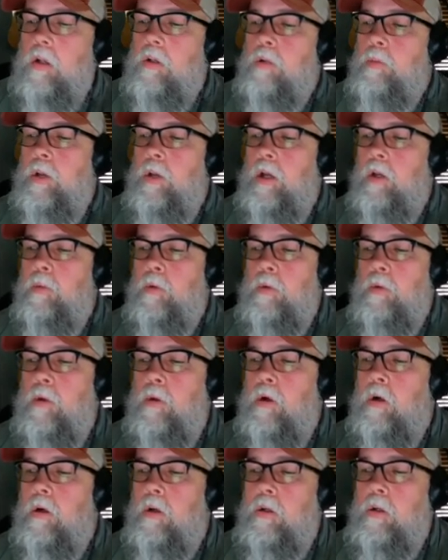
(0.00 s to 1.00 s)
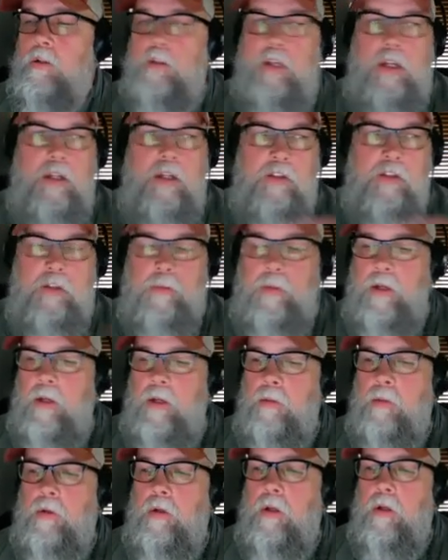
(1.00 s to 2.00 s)
it debatable, Mark, because that is
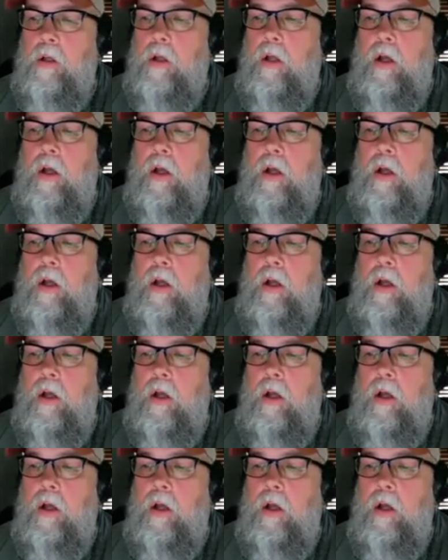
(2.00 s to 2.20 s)
debatable.